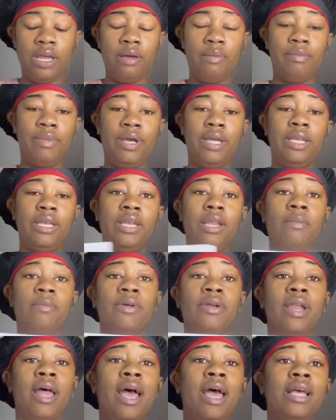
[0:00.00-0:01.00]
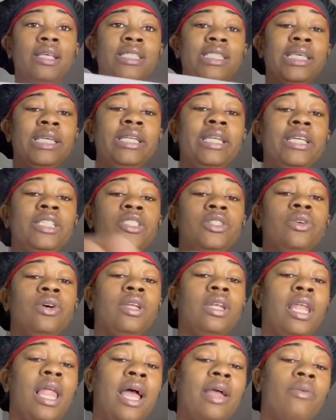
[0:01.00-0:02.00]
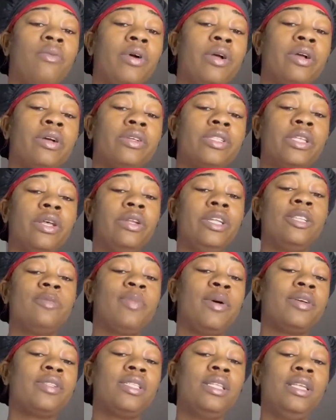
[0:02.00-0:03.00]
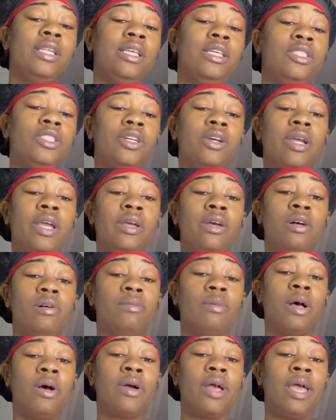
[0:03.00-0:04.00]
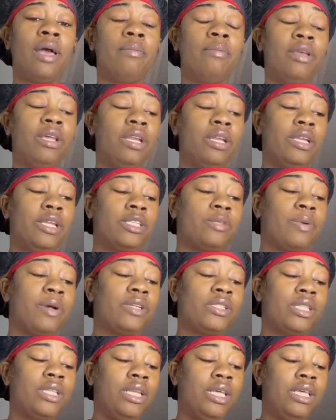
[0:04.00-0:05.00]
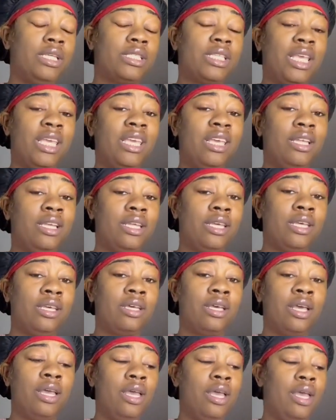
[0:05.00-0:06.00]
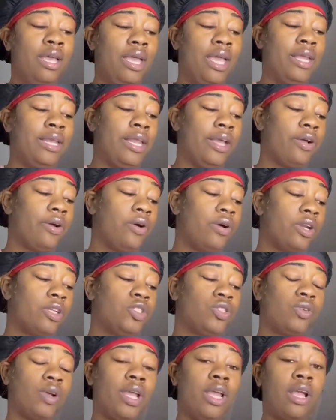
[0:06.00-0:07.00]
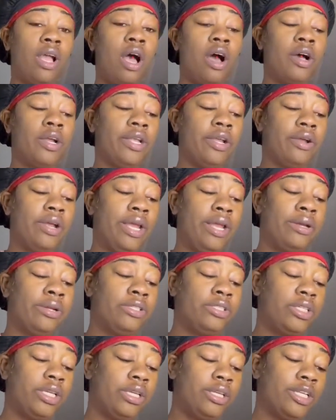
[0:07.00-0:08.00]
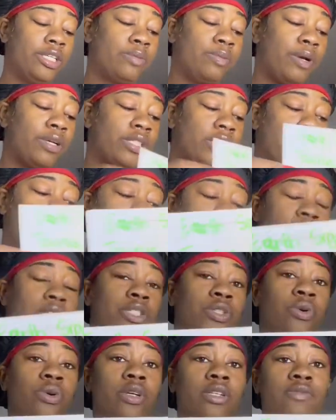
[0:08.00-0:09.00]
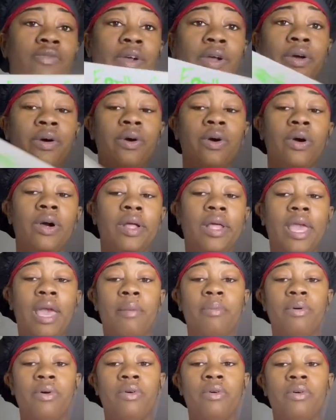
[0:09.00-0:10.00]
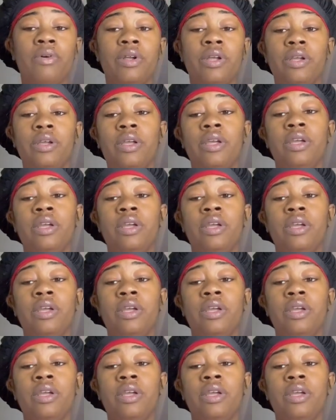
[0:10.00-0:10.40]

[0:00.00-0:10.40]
But number 9 says that you're a light worker. So this person needs your help. Okay, I'm healing. This person needs healing. And they're going to drain all your energy. This person could be a Taurus, Virgo, or a Capricorn.